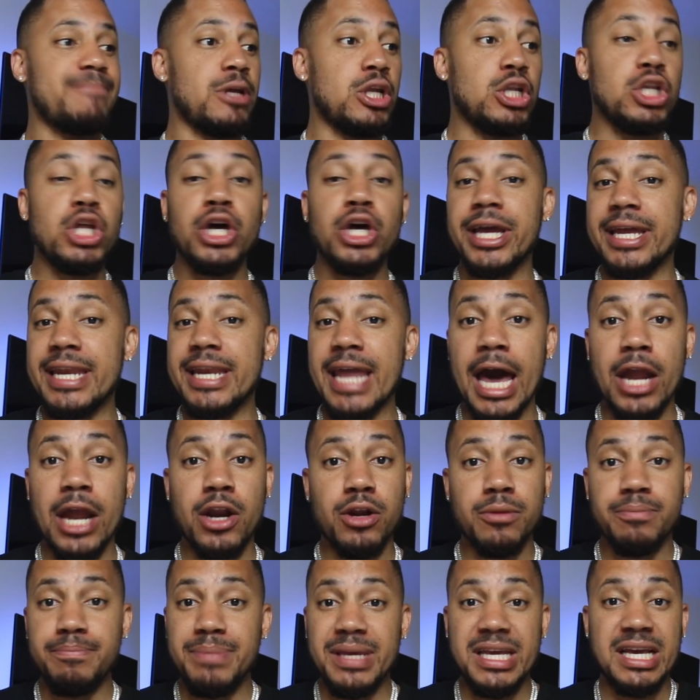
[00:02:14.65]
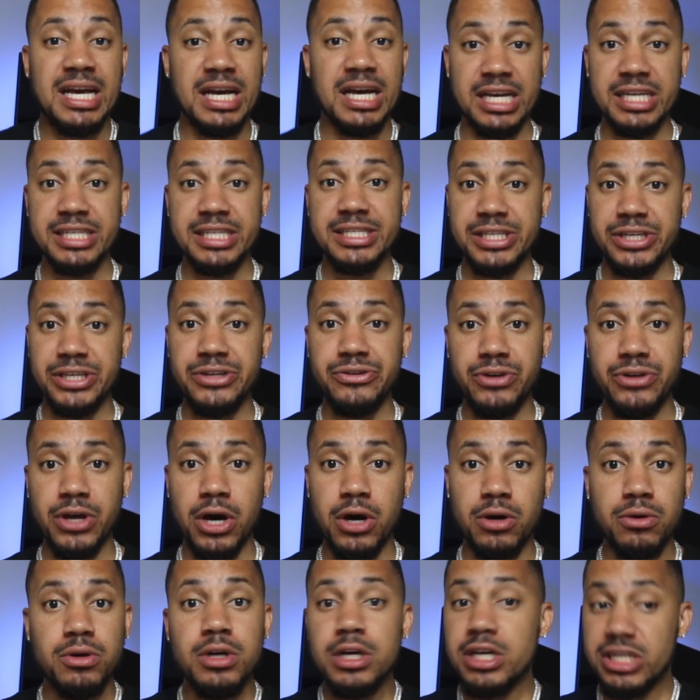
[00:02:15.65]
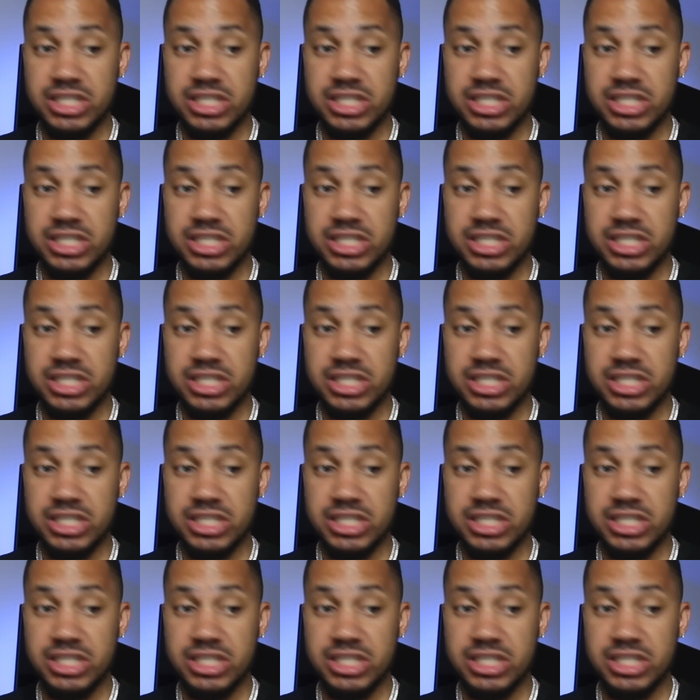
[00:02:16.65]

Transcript: looking at her because, you know,